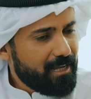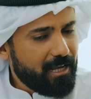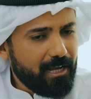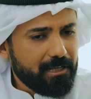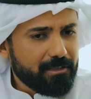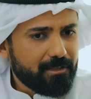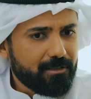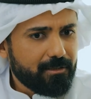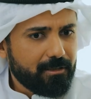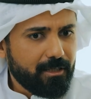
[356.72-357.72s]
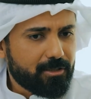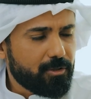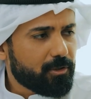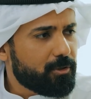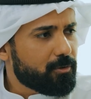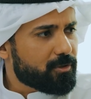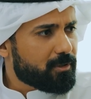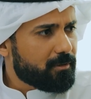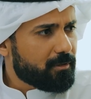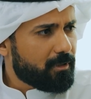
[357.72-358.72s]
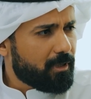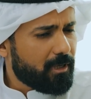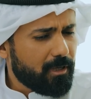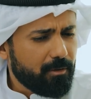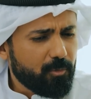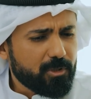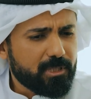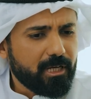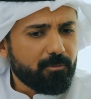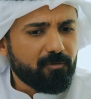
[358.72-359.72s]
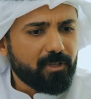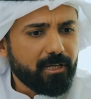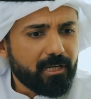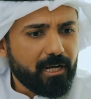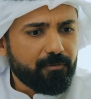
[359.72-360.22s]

and it's not used most time of the year.